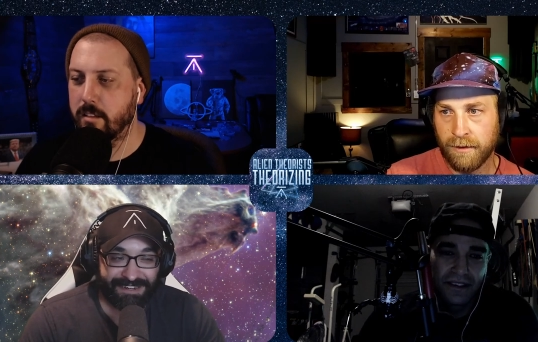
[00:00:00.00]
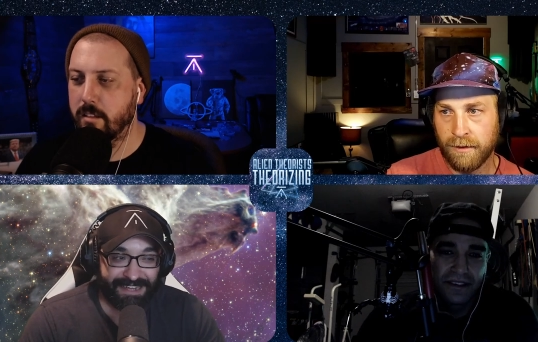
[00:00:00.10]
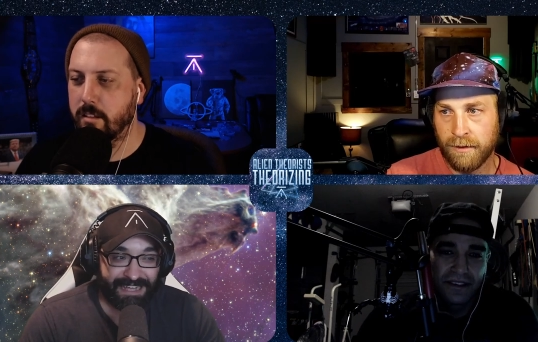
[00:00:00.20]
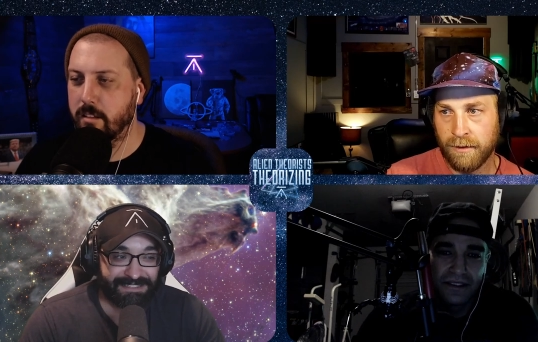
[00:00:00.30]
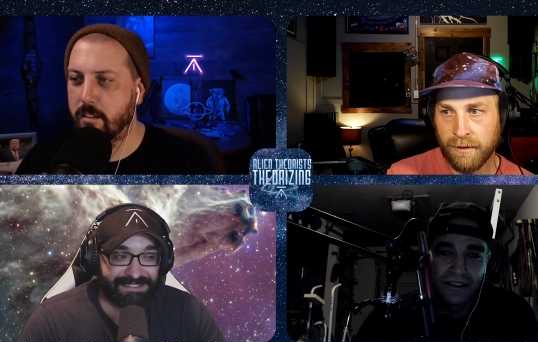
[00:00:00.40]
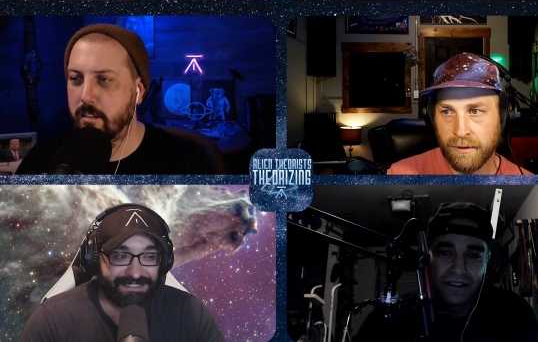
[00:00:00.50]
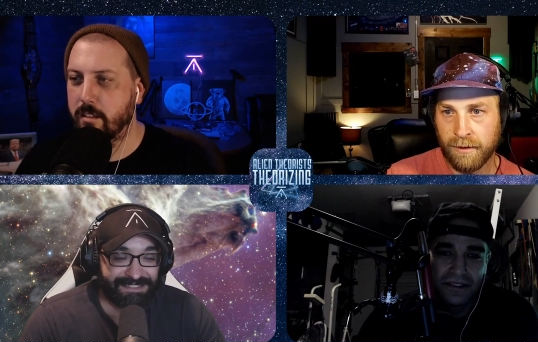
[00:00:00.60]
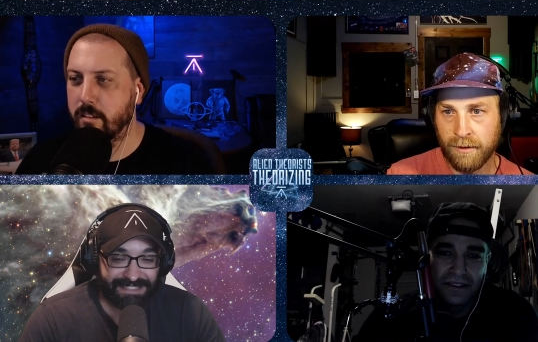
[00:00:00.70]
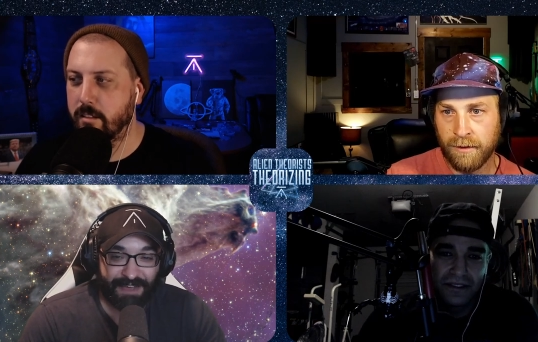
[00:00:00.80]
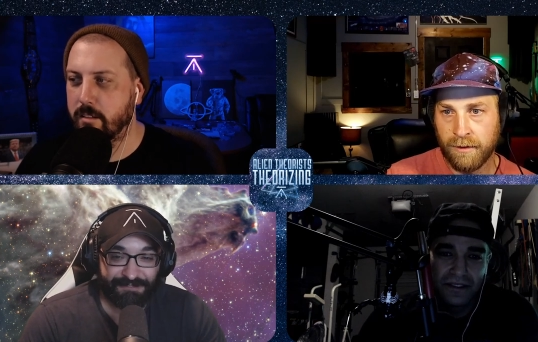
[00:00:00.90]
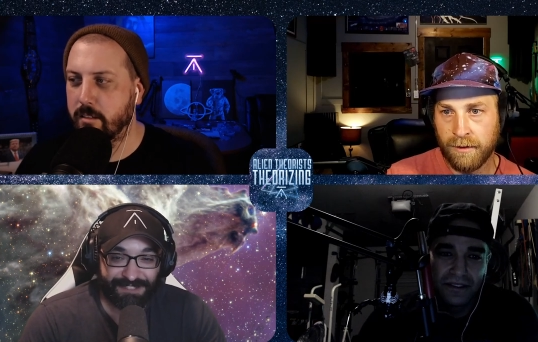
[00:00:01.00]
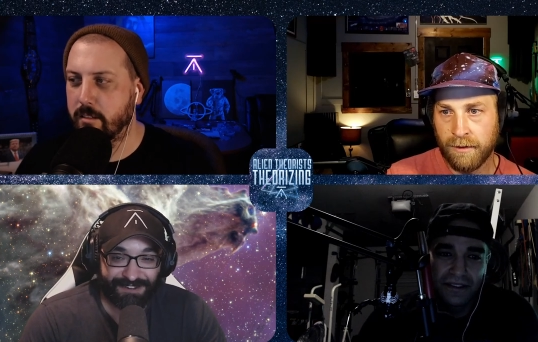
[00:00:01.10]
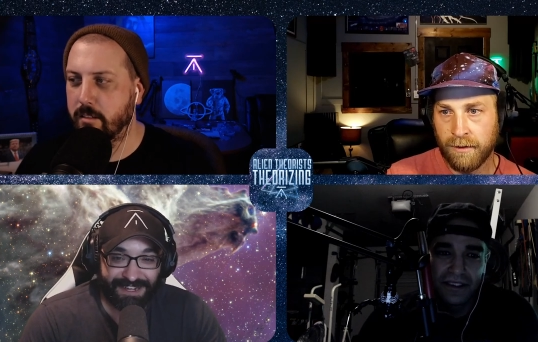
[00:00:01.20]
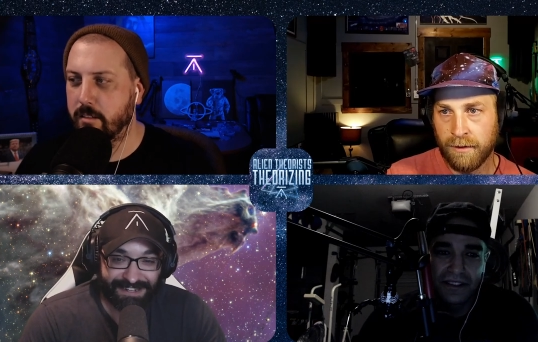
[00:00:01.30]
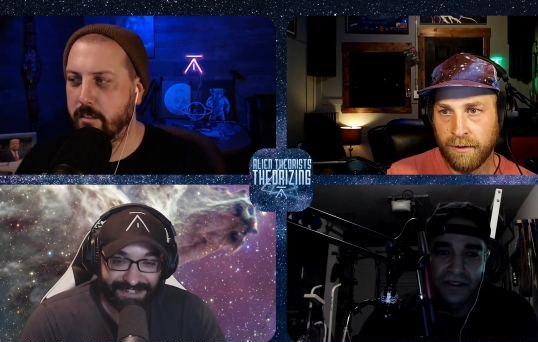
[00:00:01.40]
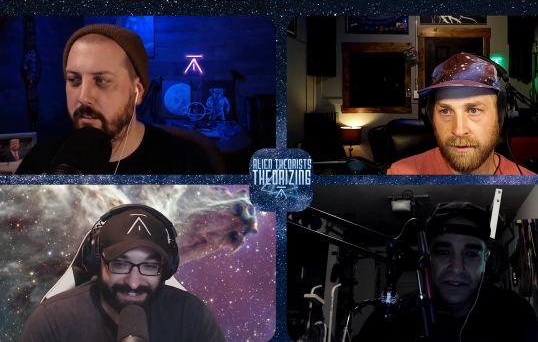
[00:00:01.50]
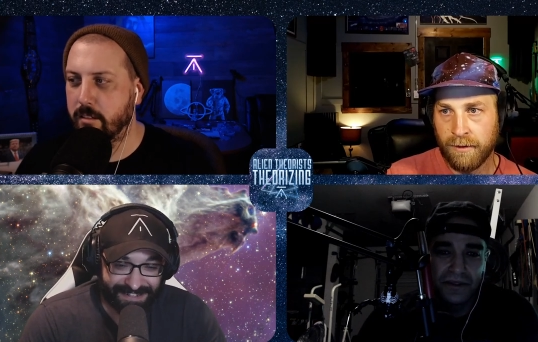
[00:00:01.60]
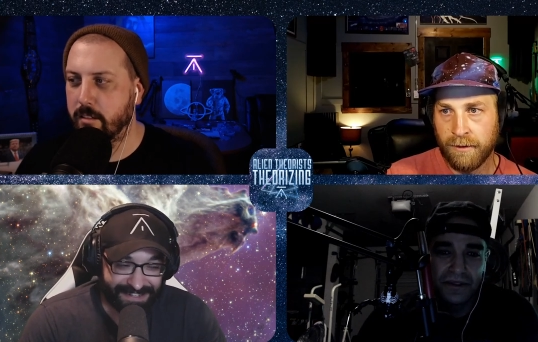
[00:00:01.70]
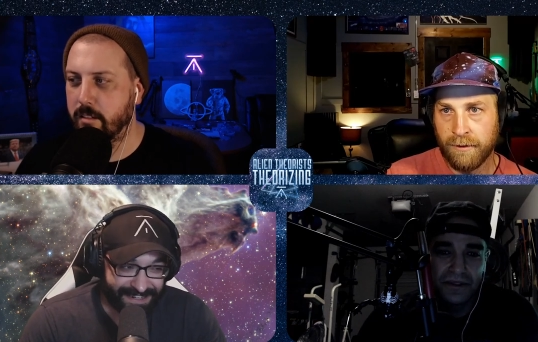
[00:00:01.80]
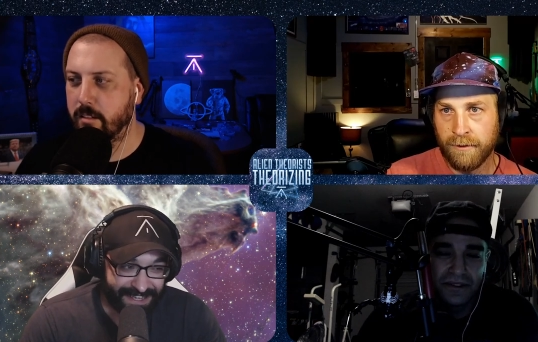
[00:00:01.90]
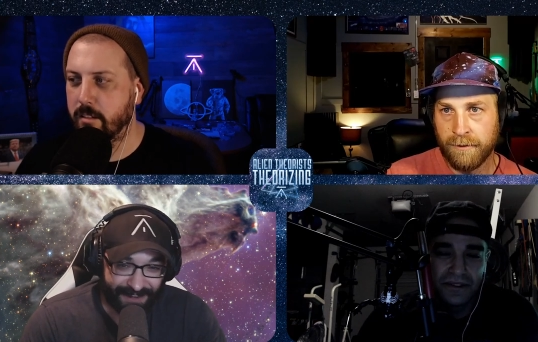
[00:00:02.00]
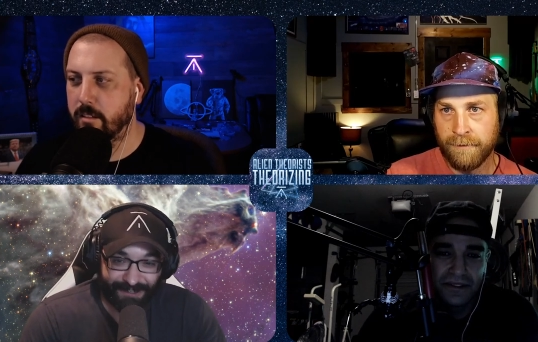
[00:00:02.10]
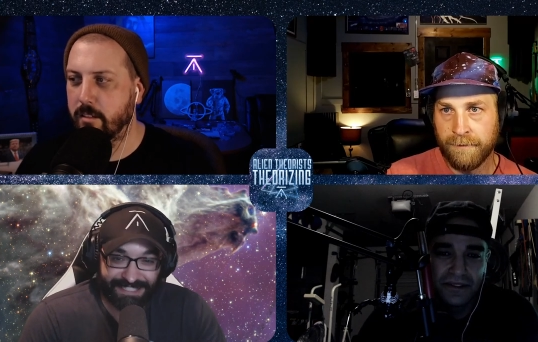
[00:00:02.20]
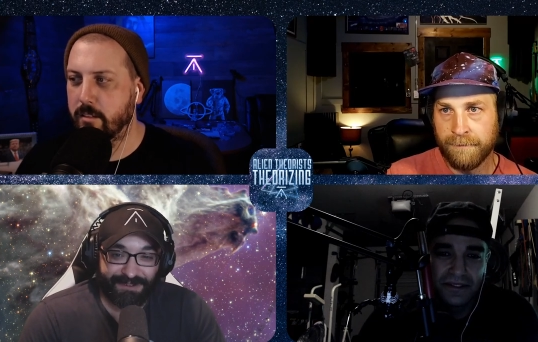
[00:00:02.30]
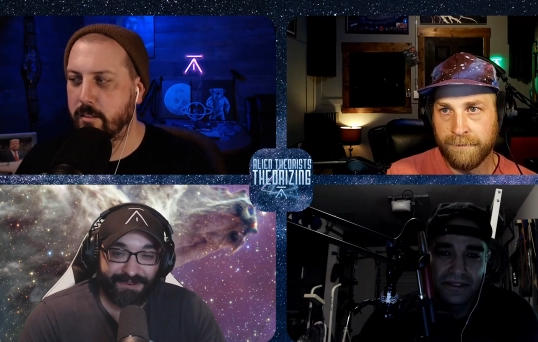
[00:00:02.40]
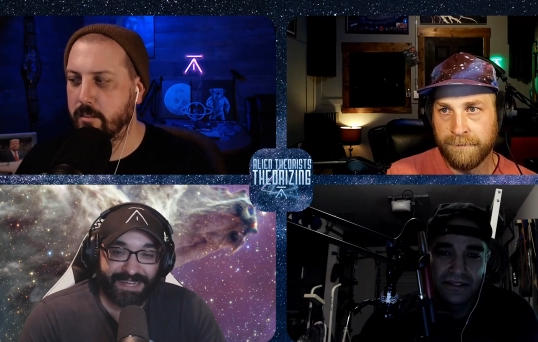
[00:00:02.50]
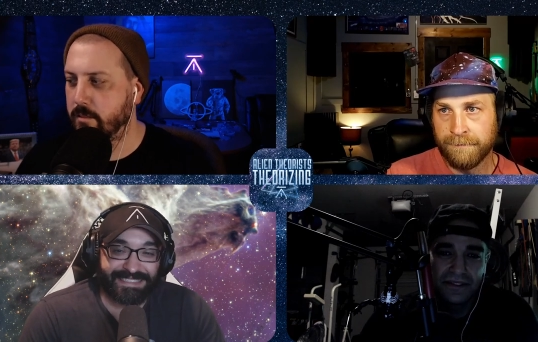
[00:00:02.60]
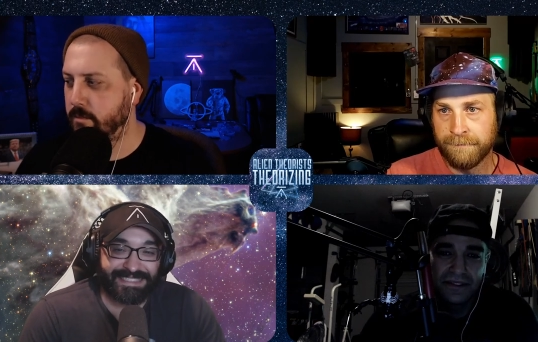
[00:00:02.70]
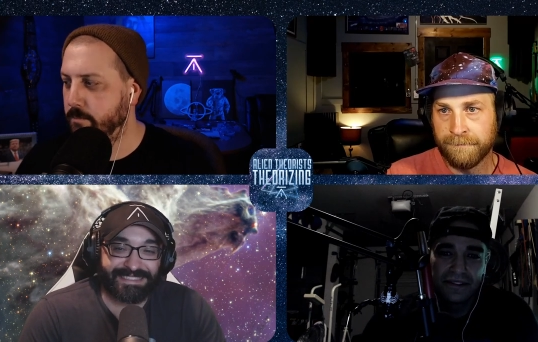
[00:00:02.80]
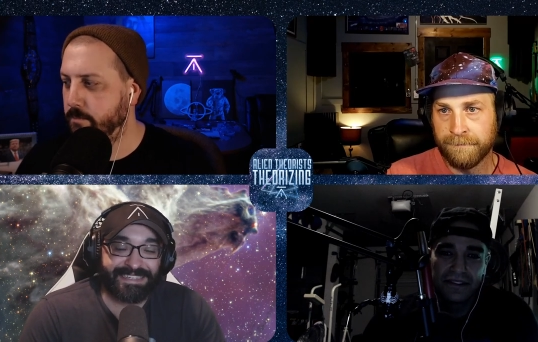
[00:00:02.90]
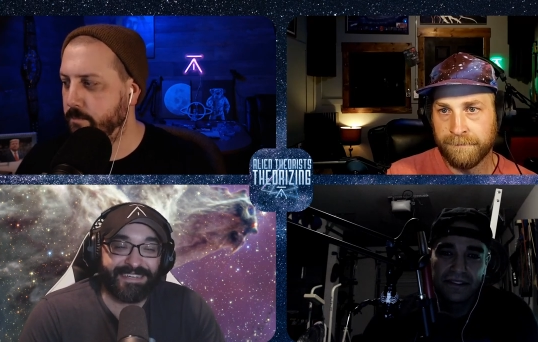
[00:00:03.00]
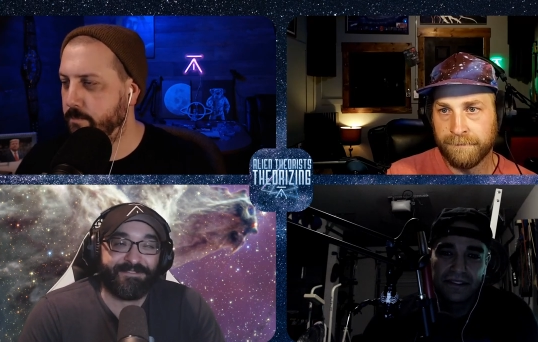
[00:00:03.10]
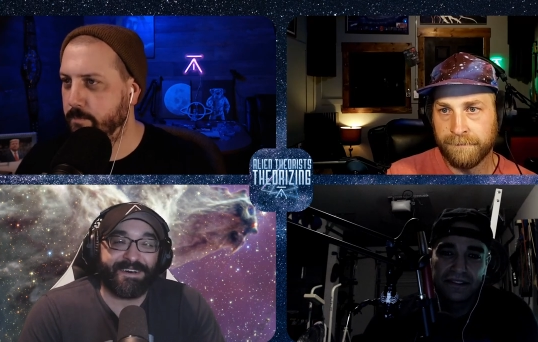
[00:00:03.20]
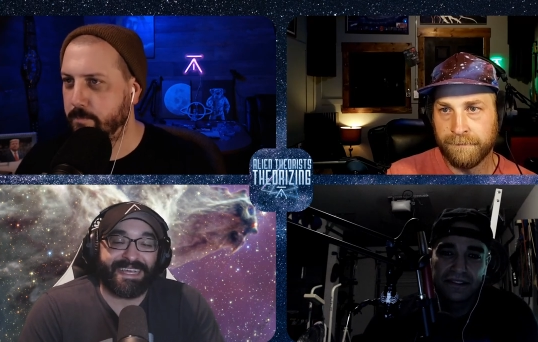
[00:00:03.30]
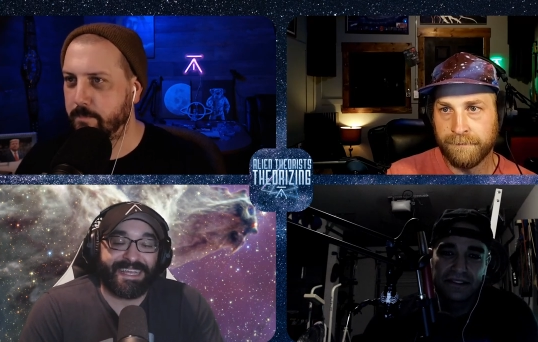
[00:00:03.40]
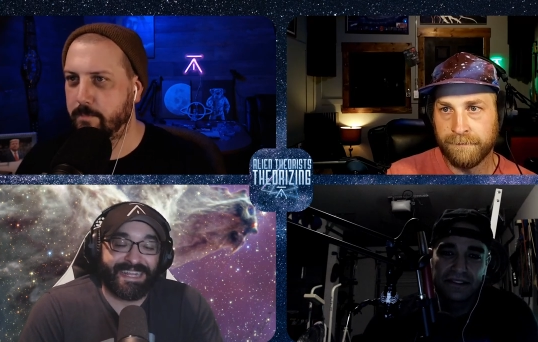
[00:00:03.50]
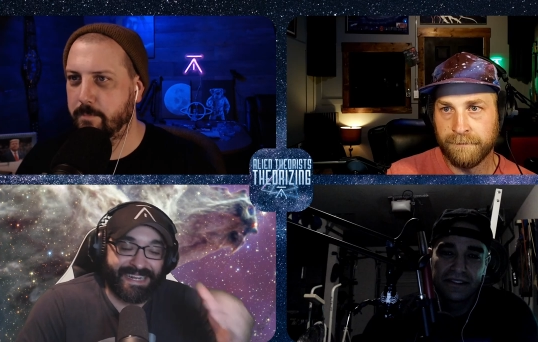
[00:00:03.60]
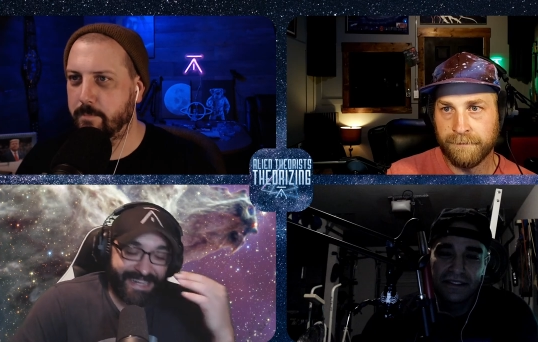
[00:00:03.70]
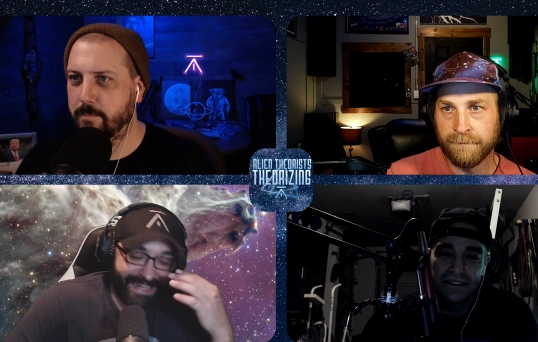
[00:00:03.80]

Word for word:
Speaker 1: As Galvatron. That's cool. And Orson Welles is fucking